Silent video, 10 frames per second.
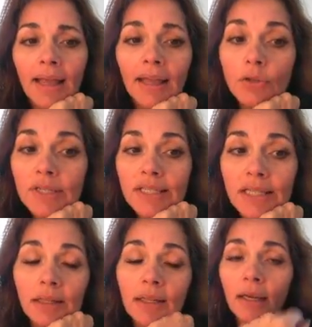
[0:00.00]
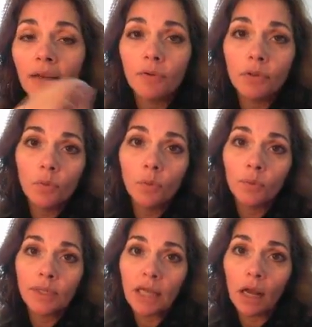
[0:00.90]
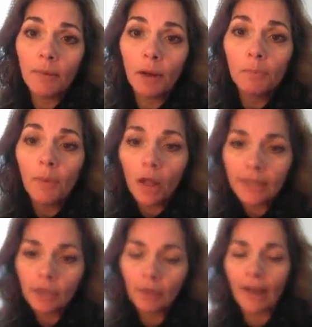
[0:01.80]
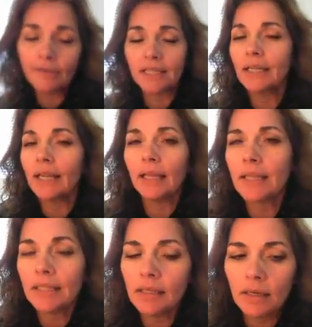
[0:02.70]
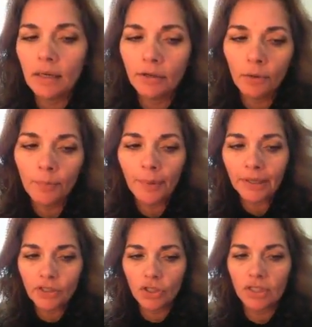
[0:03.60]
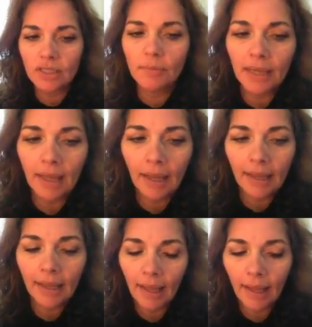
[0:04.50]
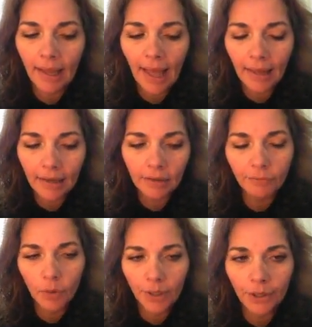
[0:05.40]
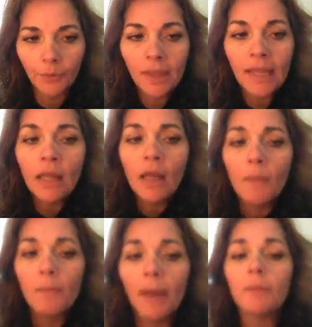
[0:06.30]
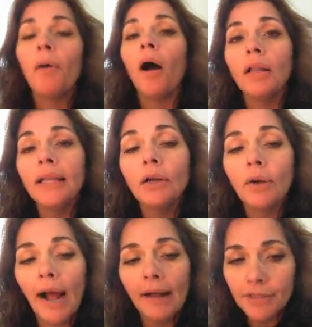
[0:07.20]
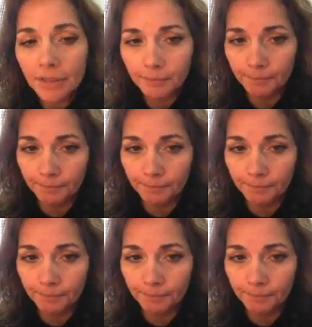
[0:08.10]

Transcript: Interestingly enough, when we talk about polygraphs, and again, this isn't in your book, it's just something I added for you, but polygraphs